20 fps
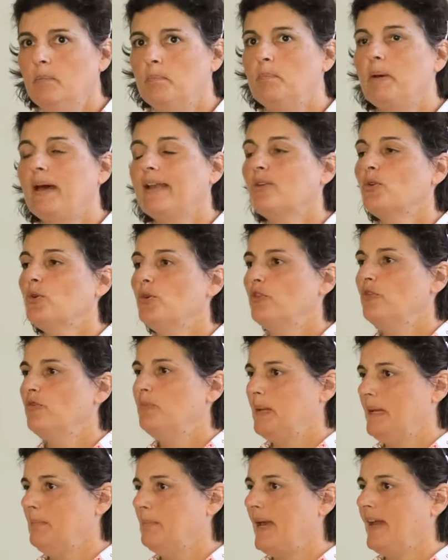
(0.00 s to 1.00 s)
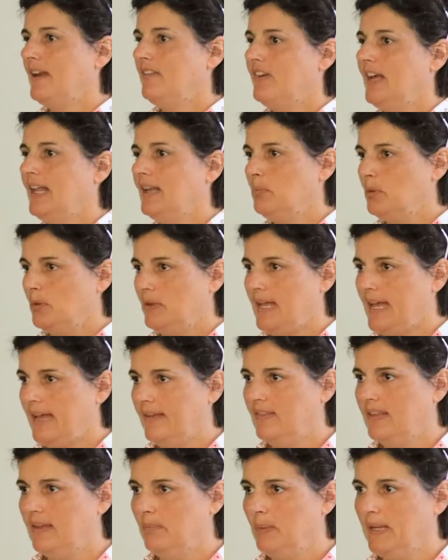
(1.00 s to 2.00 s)
but could have been made available
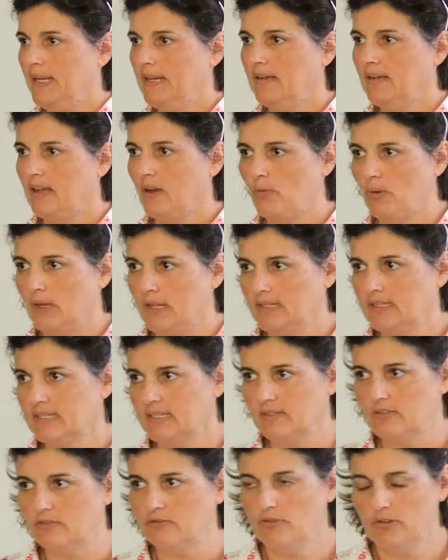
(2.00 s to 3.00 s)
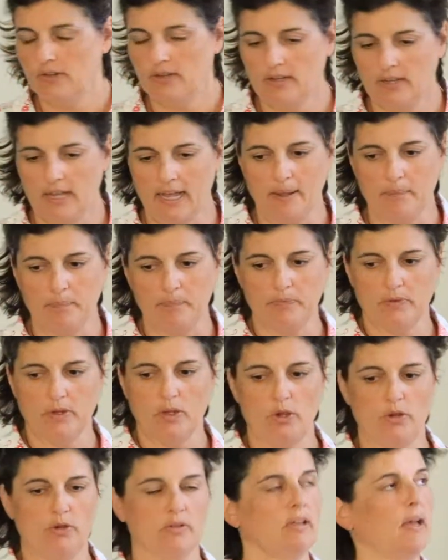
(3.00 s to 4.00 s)
had there been a relative
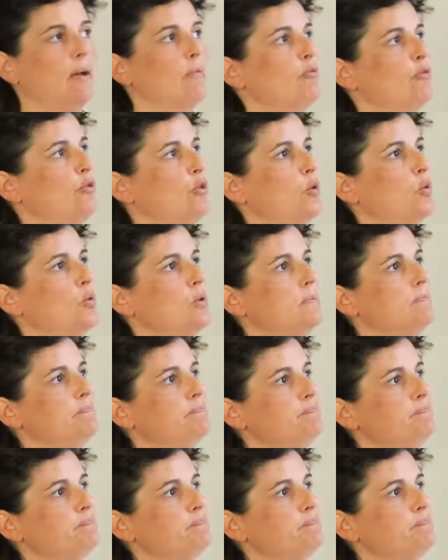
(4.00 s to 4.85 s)
who'd come forward.